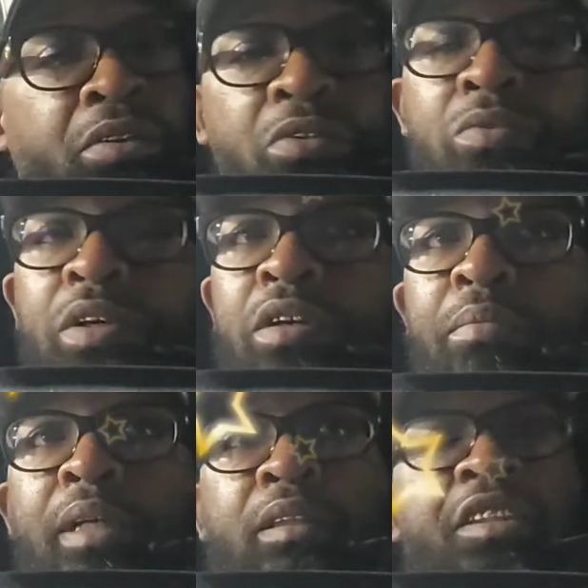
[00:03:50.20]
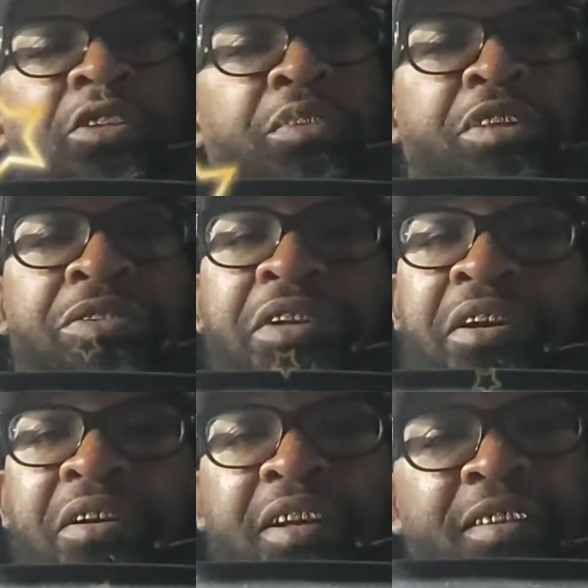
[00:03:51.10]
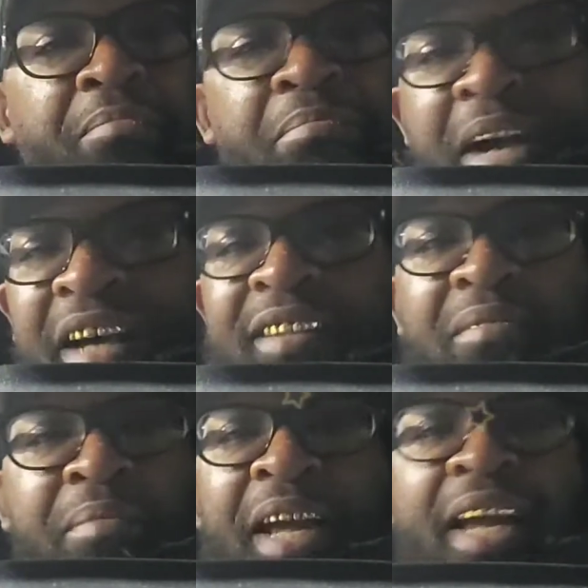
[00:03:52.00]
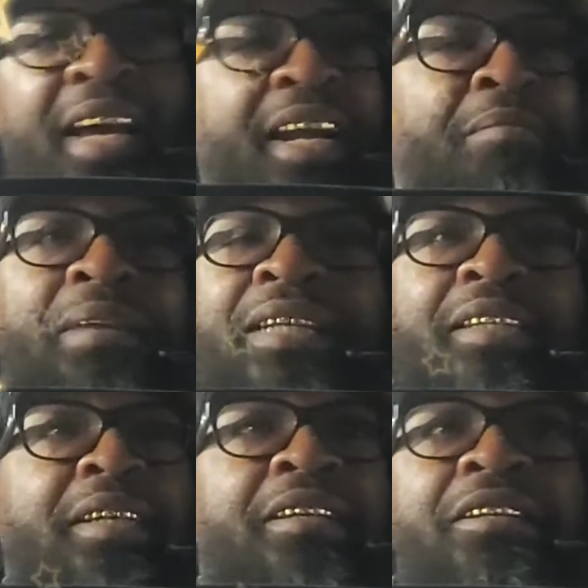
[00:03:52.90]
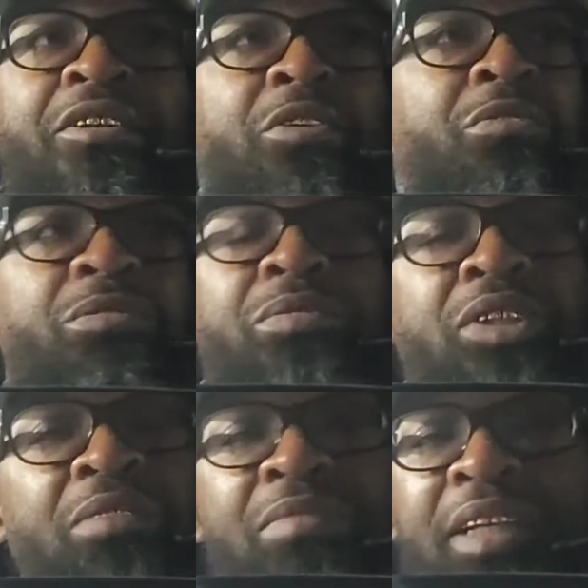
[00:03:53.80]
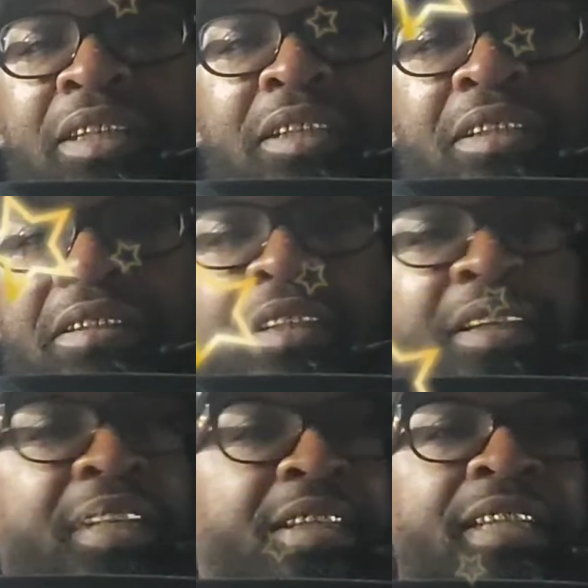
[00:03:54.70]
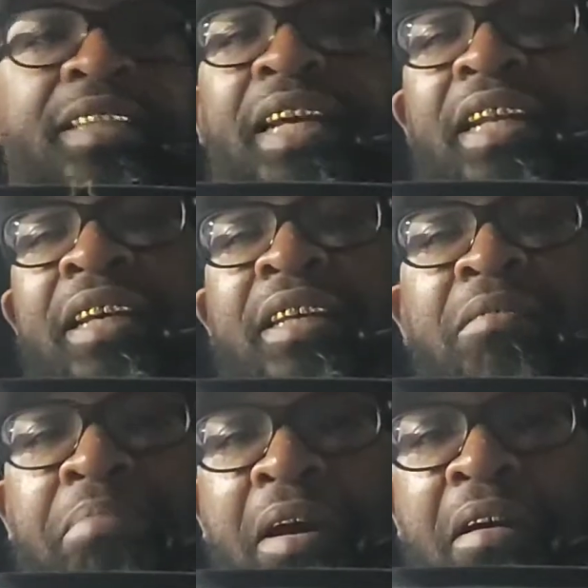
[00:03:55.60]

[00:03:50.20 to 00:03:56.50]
know what come out these 22 karat mouth of mine. I might tell you to go do something like this here. The next day say, I love you, boy.